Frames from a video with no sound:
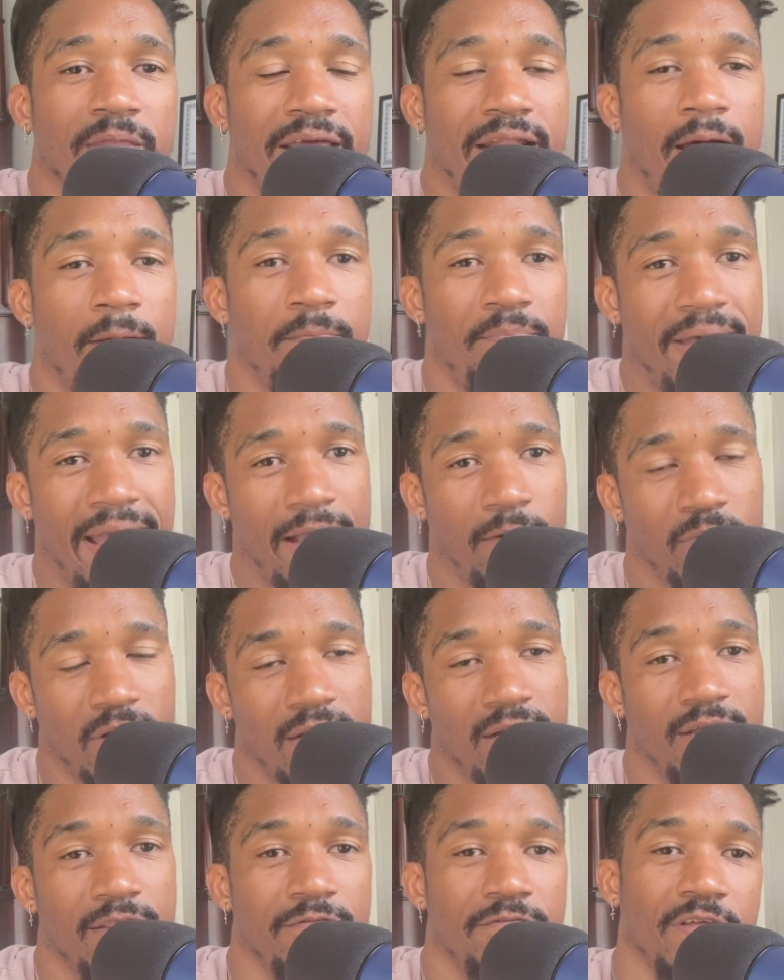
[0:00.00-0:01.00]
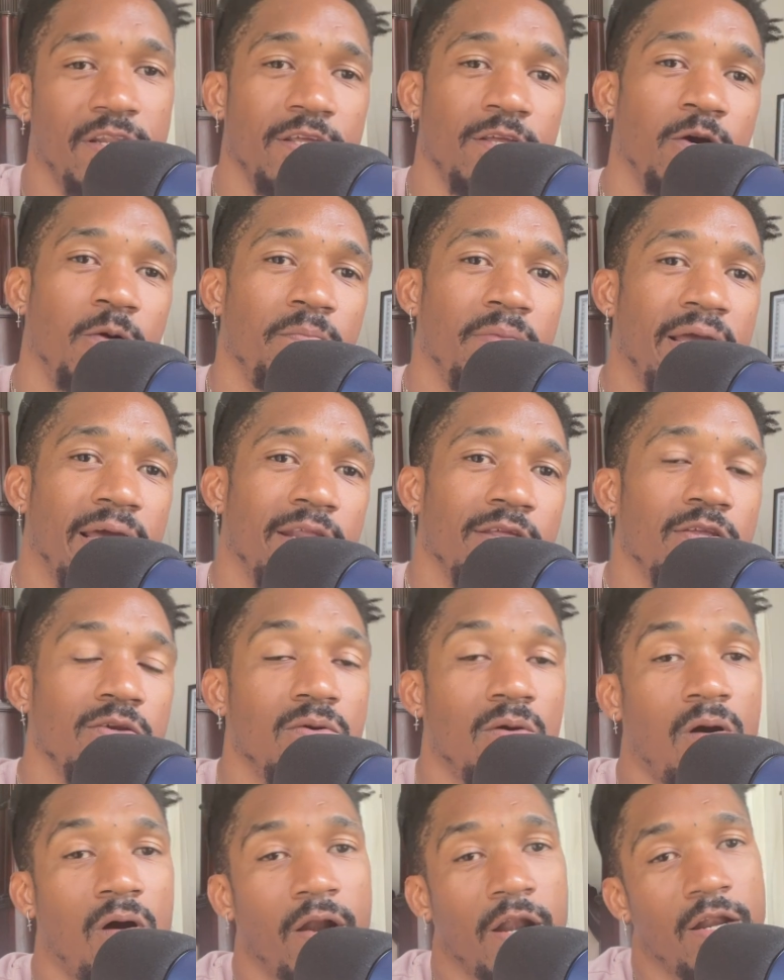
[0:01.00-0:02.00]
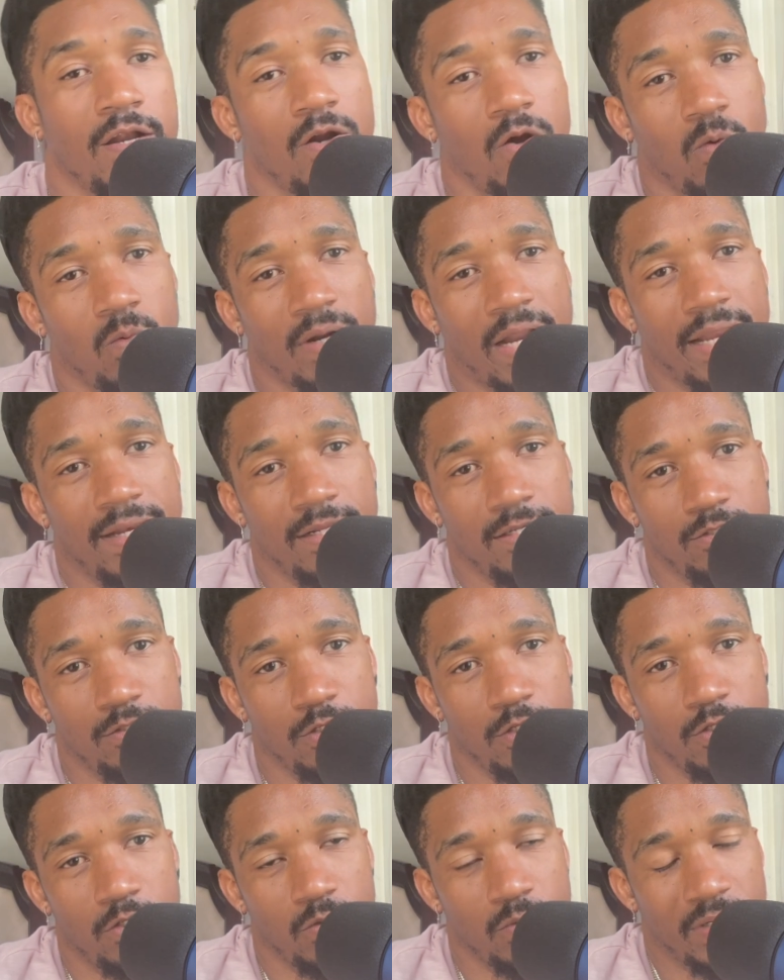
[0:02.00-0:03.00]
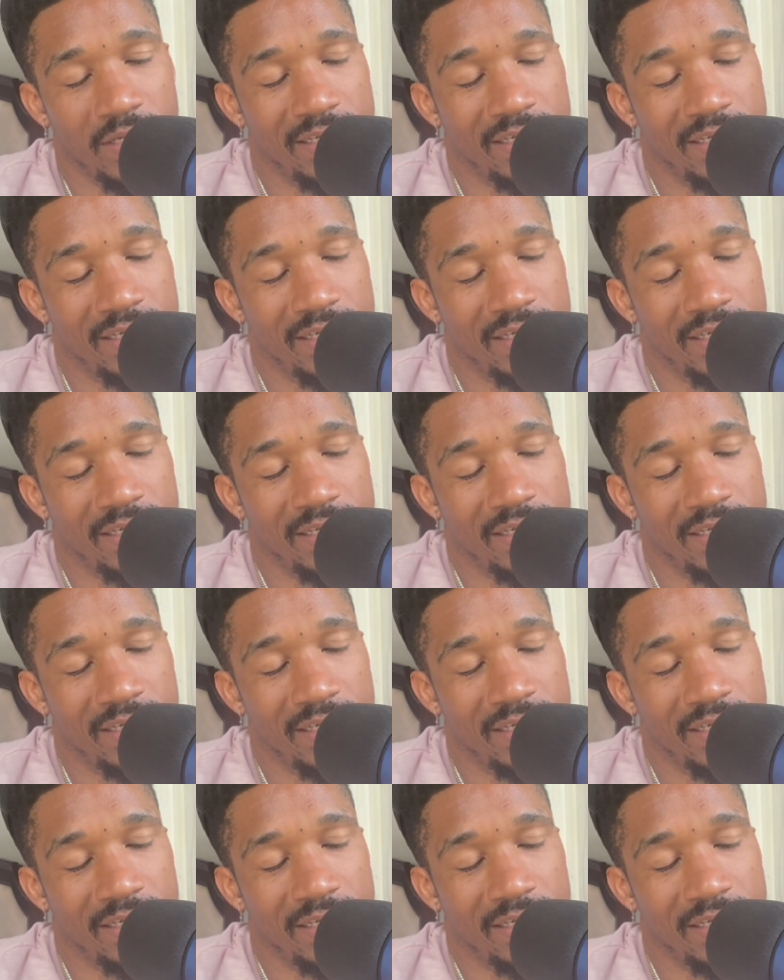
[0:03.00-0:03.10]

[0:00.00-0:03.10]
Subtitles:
and I'm back with another video, man, and you already know what I need you to do.